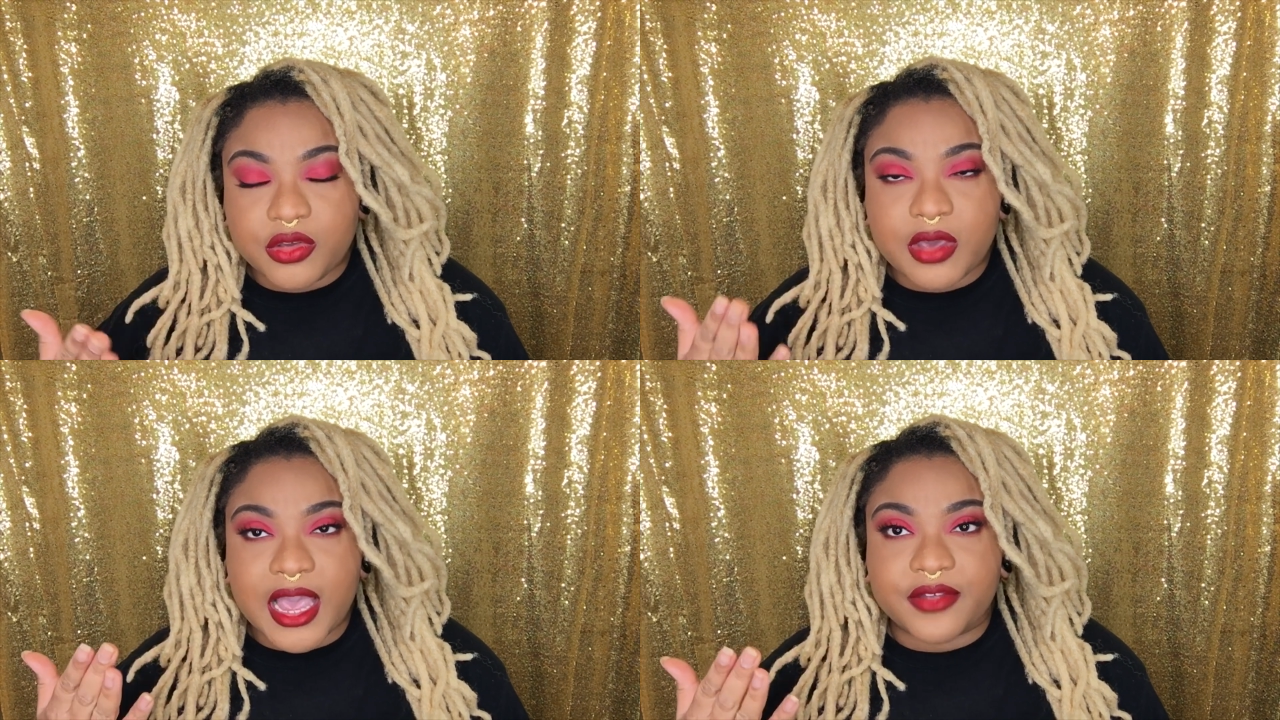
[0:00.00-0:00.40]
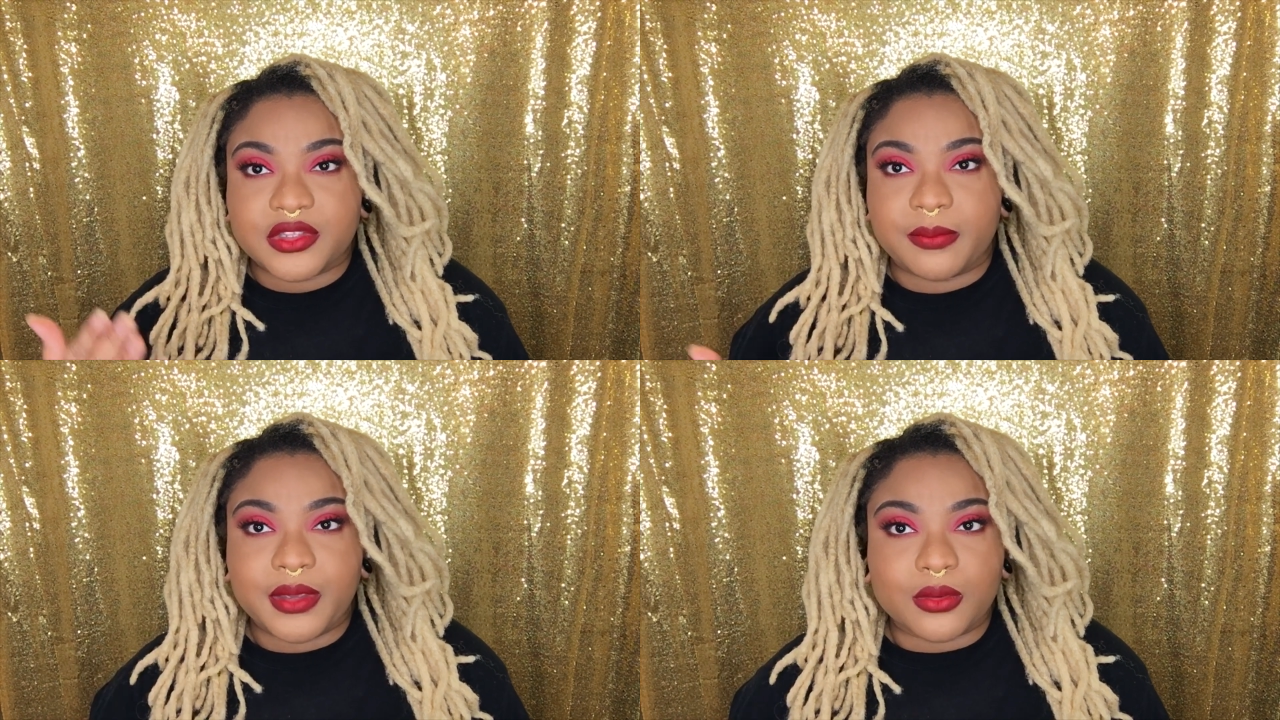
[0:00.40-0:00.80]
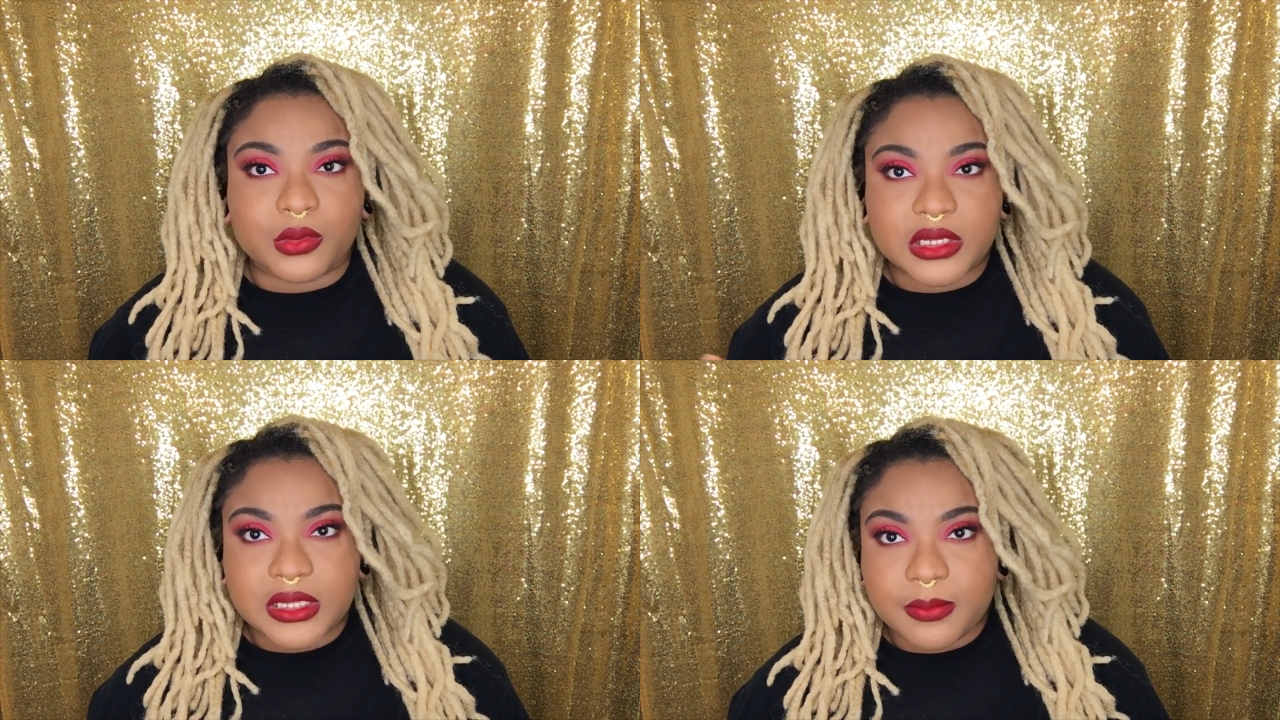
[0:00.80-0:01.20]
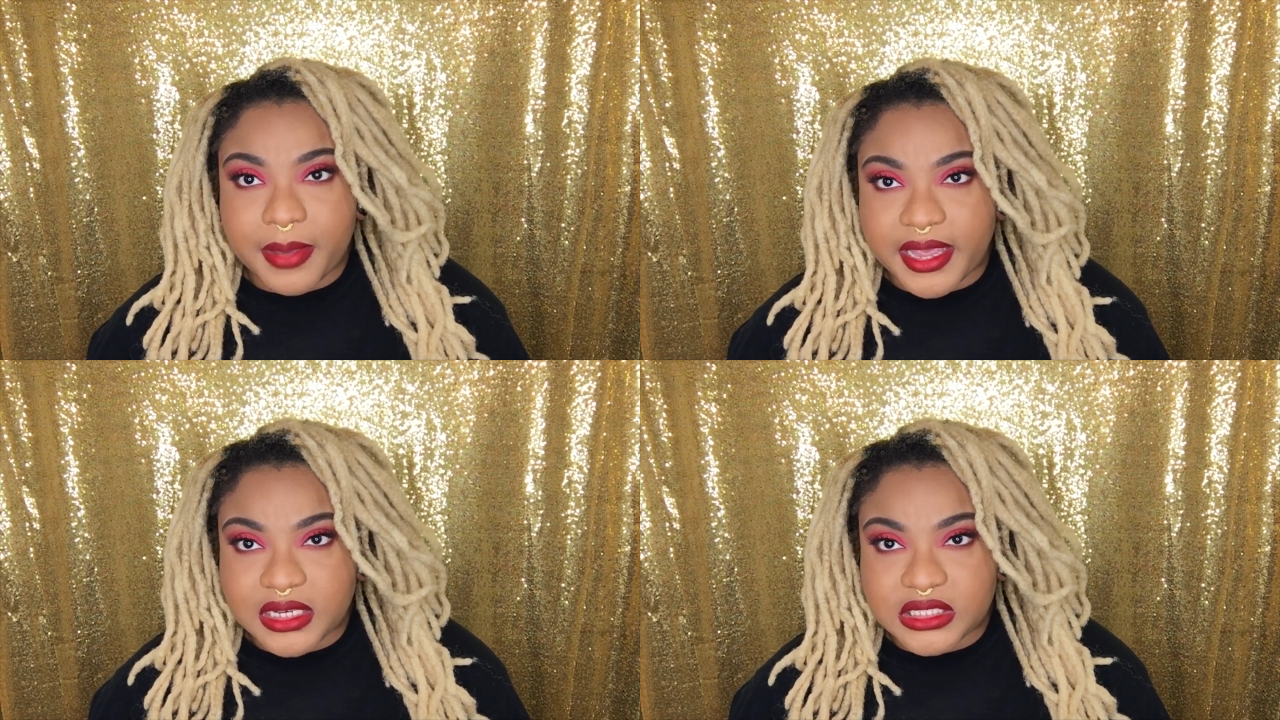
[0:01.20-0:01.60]
You have to be really
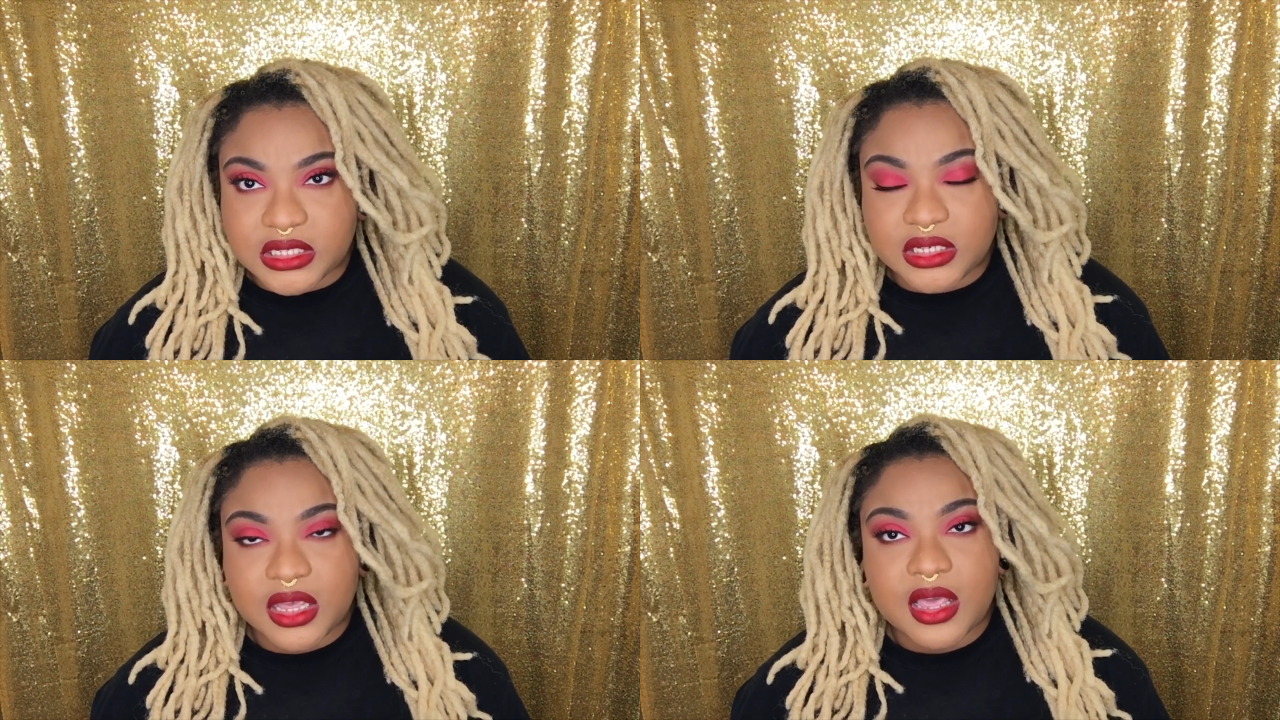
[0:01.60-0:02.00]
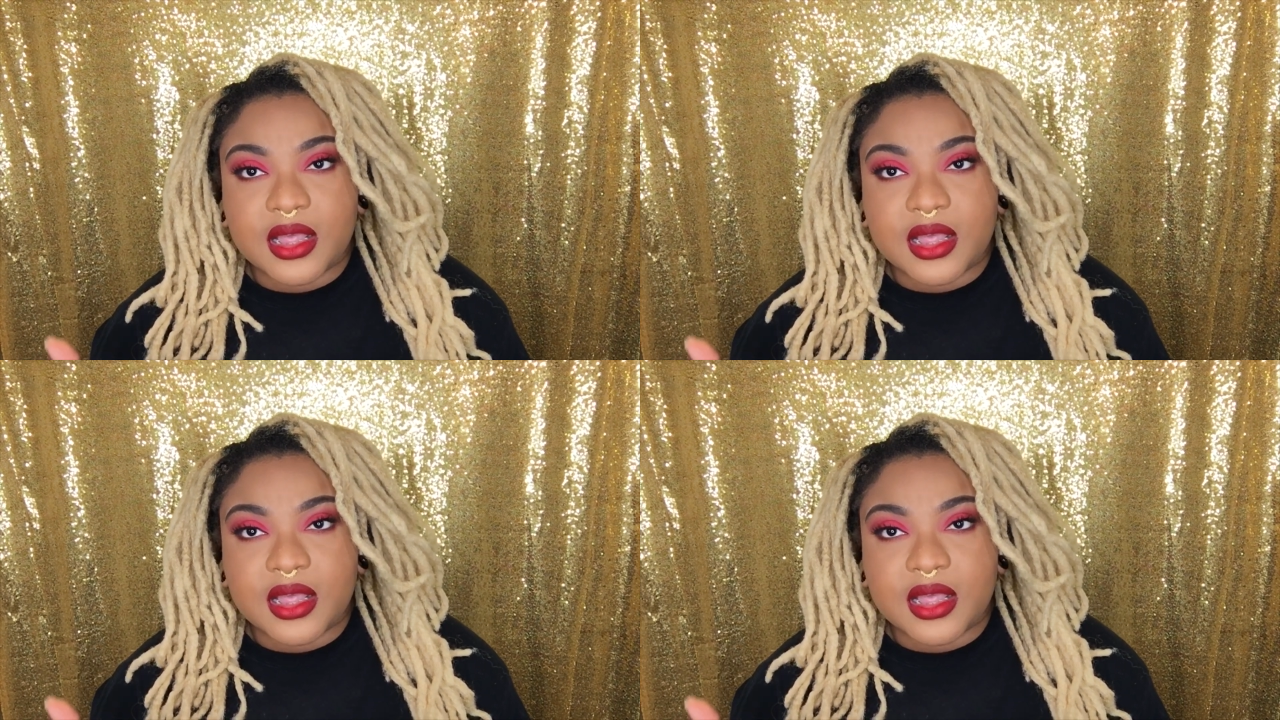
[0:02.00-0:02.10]
patient